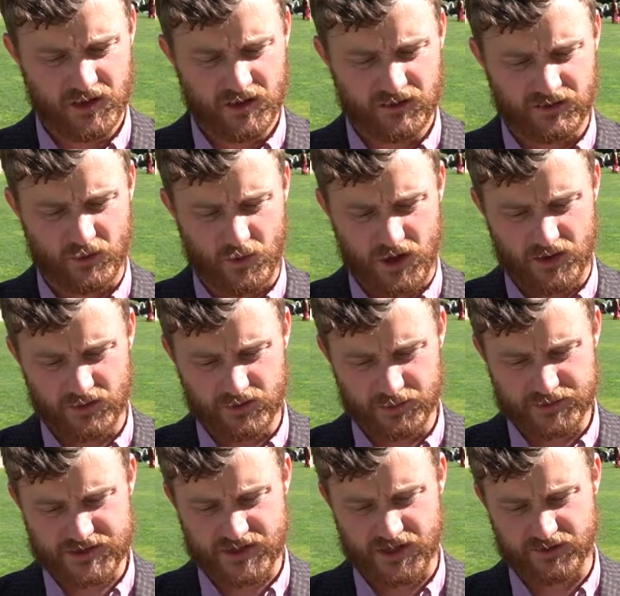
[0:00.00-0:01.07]
So on the
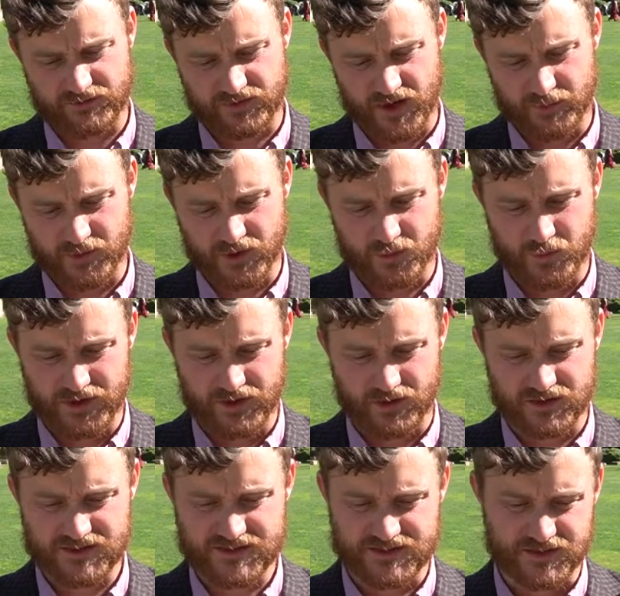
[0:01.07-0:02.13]
libertarian framework, we
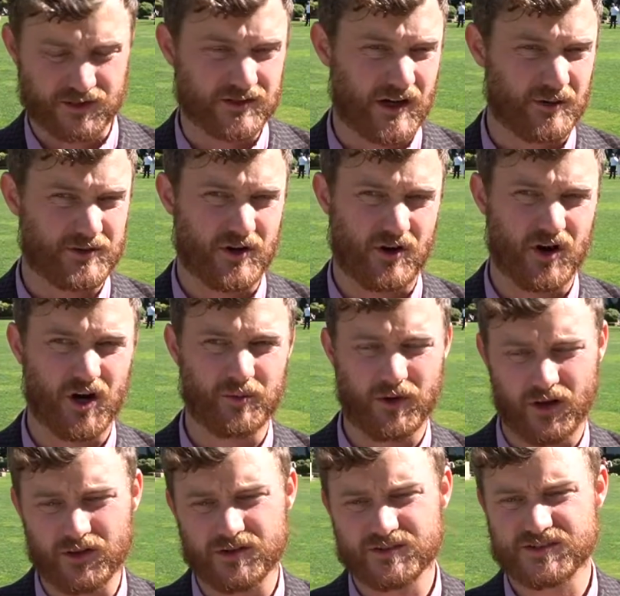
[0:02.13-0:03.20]
are still allowed to harm
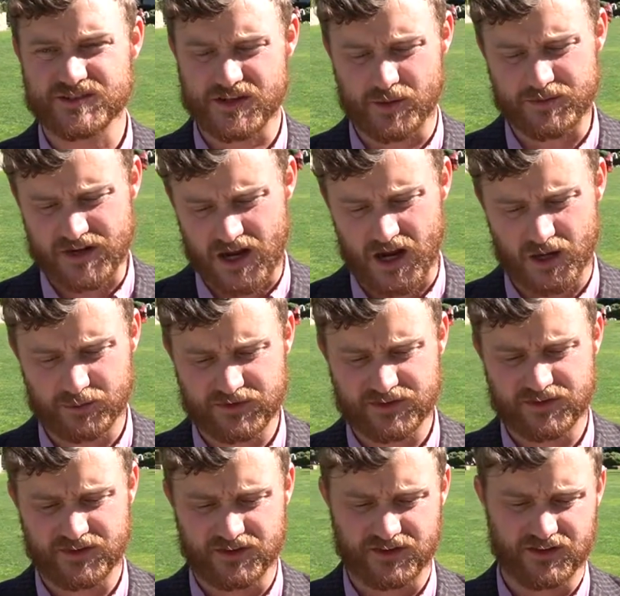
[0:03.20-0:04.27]
others
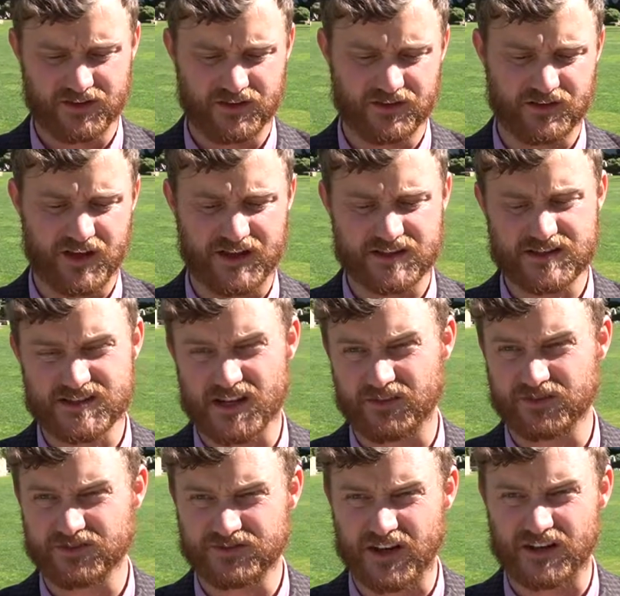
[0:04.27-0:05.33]
sometimes. This is like in
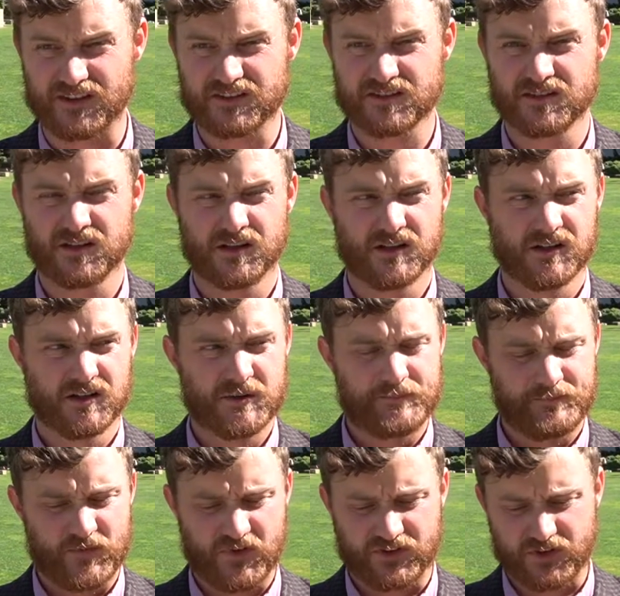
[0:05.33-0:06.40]
self-defense.
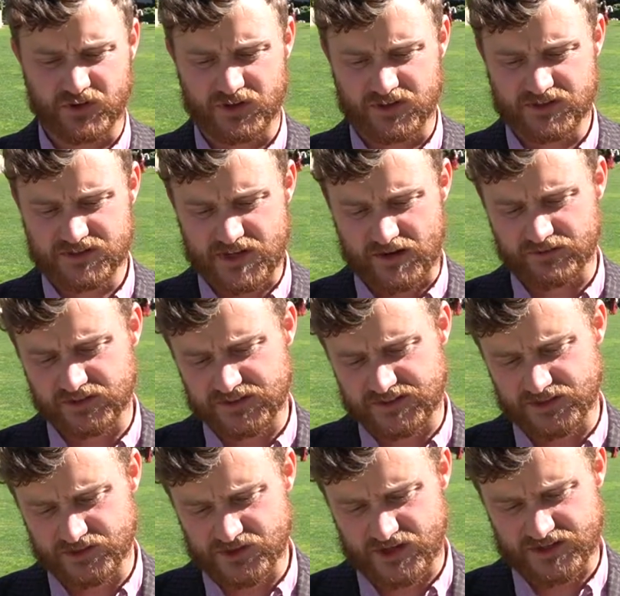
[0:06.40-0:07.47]
This could definitely
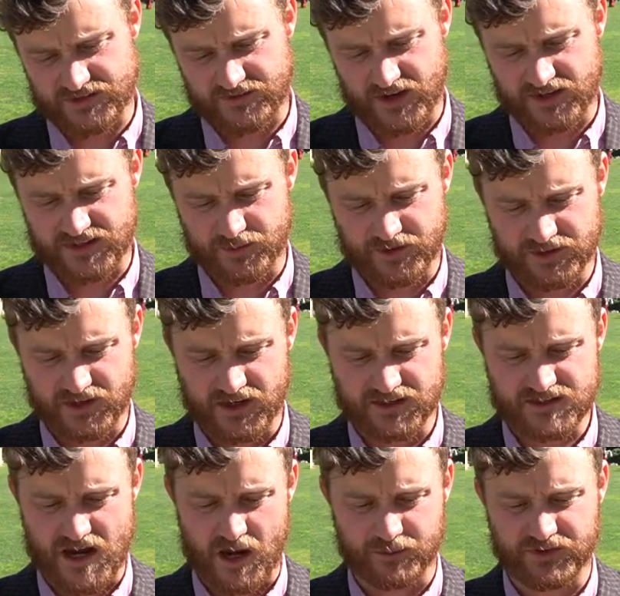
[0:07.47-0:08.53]
still justify something like
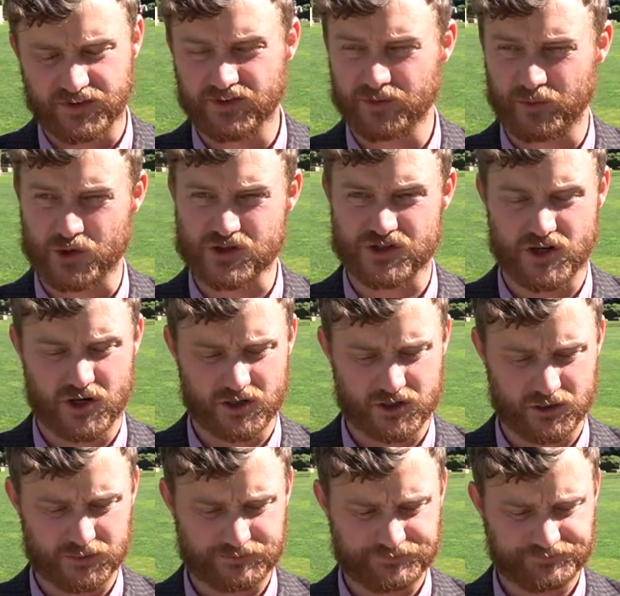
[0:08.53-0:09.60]
Thompson's abortion
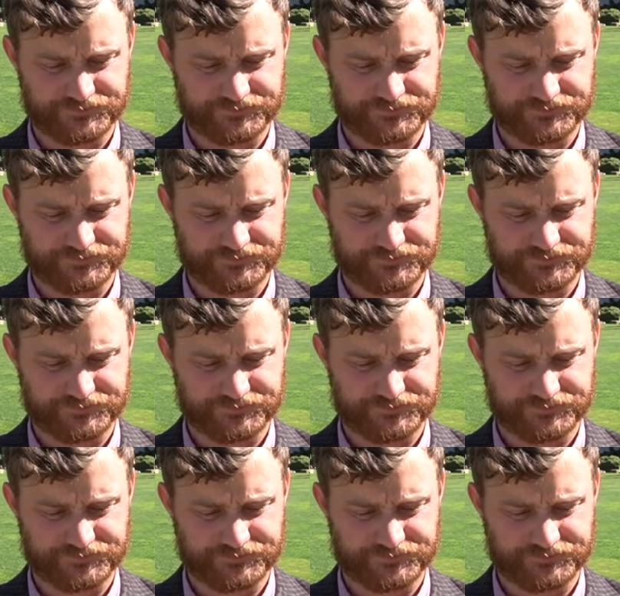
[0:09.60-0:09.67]
article.